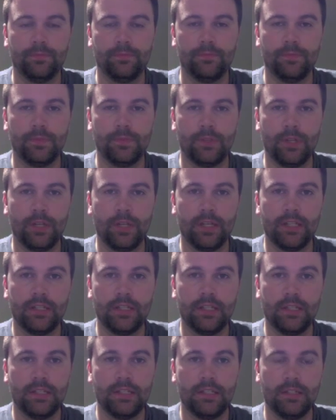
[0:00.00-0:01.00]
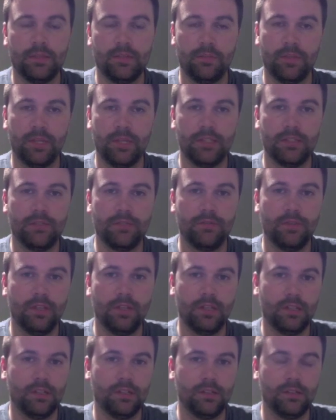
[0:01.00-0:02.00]
So I guess that's it. Best of
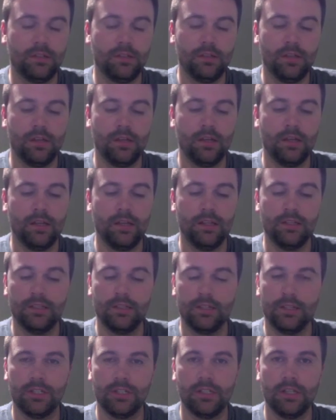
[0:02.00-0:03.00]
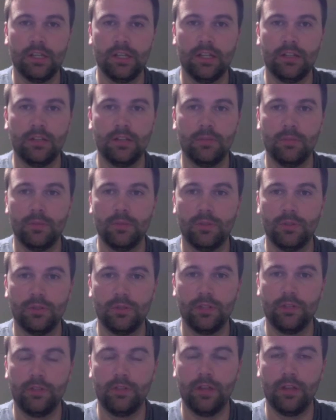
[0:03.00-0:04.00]
luck. It's just like the
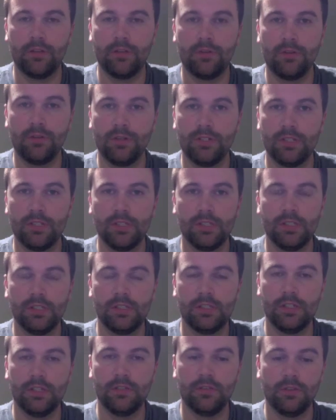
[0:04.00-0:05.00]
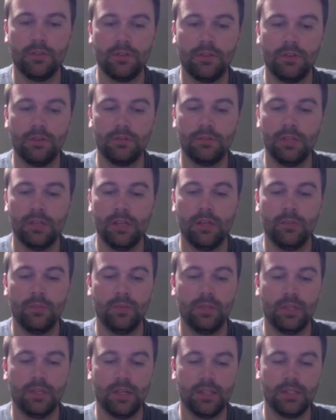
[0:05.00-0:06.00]
majority of the other courses, difficult
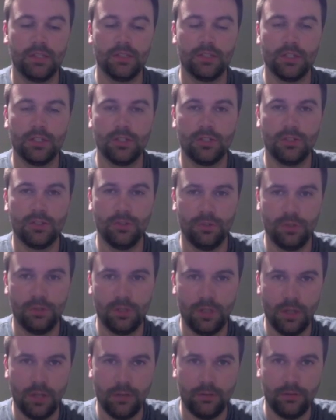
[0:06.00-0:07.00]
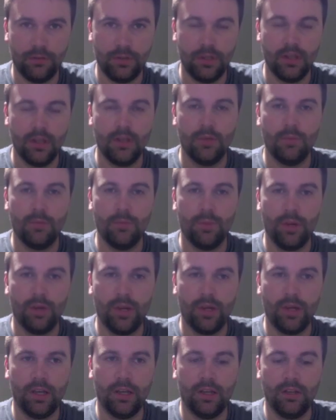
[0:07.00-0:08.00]
because it's just new stuff,
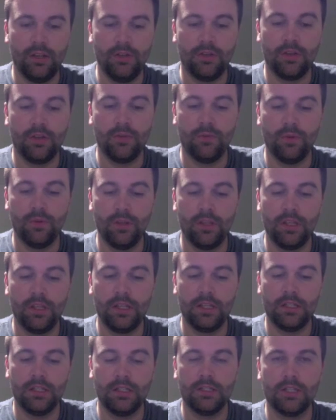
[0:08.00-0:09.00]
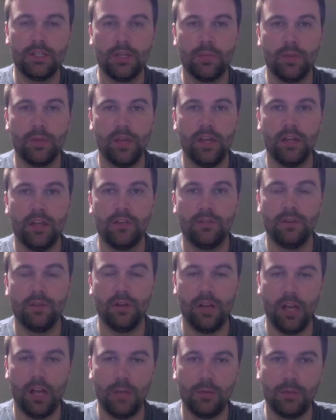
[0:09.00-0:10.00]
but you can really easily jump ahead if
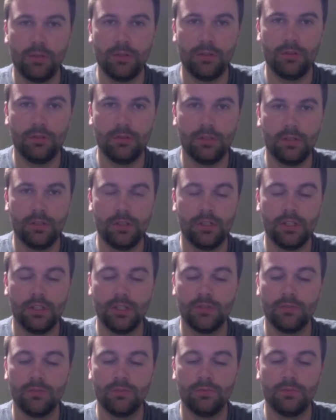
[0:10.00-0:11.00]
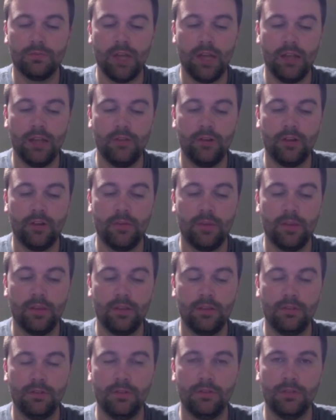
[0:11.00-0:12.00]
you're able to, and just highly recommend
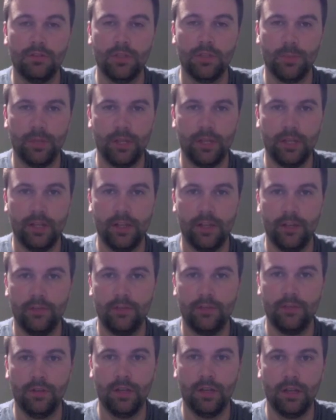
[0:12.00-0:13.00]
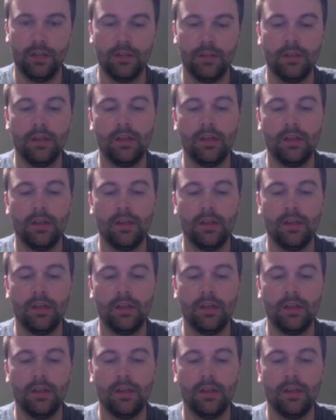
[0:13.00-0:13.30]
that you do jump ahead if you can.